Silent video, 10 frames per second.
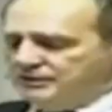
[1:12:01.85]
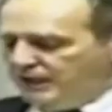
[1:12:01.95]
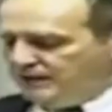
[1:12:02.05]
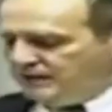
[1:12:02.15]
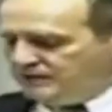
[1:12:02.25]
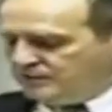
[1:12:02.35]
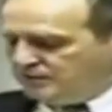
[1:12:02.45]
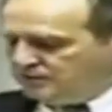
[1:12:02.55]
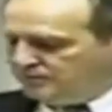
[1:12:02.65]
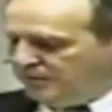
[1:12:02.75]

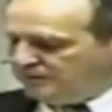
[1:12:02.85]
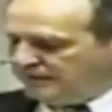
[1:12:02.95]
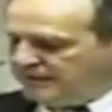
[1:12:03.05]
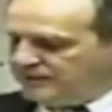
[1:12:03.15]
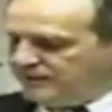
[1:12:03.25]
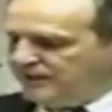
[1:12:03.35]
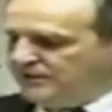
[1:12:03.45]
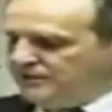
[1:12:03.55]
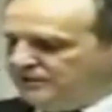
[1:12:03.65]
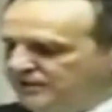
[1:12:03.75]
state-controlled public
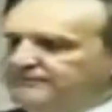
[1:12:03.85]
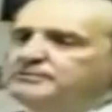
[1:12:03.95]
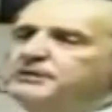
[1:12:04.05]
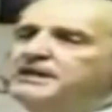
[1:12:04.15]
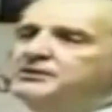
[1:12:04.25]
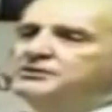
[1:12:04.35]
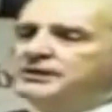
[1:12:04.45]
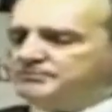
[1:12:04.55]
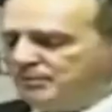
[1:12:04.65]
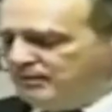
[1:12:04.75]
education governed by a
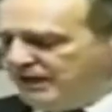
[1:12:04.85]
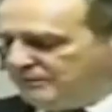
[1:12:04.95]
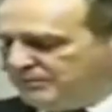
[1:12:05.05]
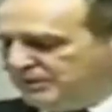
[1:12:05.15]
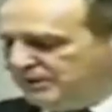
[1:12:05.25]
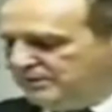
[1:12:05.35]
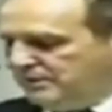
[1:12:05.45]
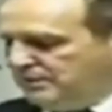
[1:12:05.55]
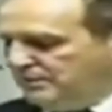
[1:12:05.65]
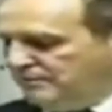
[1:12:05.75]
state bureaucracy and
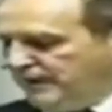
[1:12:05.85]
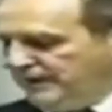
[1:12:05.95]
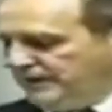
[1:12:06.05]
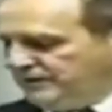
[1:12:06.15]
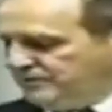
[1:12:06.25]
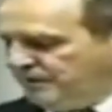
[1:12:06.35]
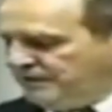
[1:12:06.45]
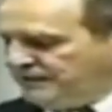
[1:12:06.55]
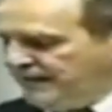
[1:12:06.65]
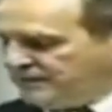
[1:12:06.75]
financed
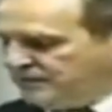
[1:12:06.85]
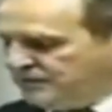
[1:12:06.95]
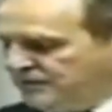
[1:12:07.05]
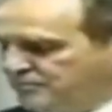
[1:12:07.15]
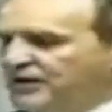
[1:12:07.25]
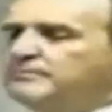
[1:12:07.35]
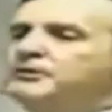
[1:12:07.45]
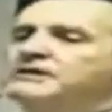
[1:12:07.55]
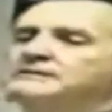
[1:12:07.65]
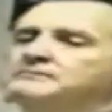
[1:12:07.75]
by taxes on profit.